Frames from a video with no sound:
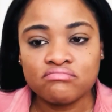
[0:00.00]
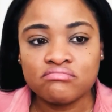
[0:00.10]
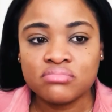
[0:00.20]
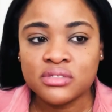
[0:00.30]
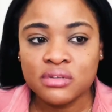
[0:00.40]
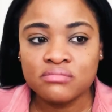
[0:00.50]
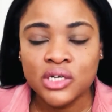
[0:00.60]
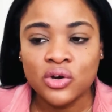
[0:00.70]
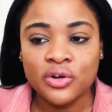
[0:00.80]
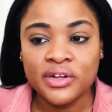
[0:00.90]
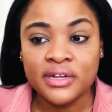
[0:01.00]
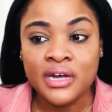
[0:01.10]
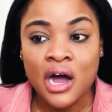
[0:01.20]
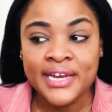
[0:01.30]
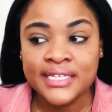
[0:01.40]
so, you know, the
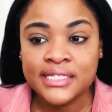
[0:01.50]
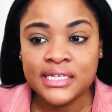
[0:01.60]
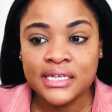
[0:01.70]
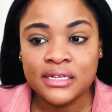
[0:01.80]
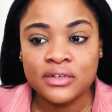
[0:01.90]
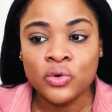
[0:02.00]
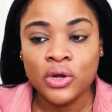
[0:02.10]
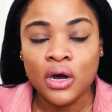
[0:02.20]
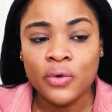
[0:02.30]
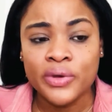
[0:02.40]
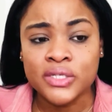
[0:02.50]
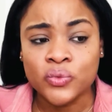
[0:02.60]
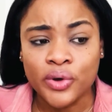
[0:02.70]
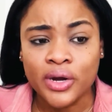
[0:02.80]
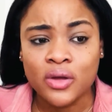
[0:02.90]
honesty don't always
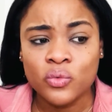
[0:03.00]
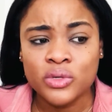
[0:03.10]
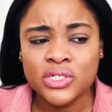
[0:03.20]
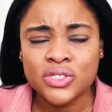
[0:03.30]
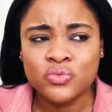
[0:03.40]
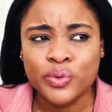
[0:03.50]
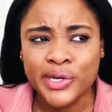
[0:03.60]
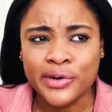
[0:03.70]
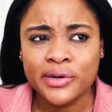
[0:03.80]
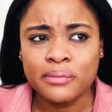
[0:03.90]
work, which is weird.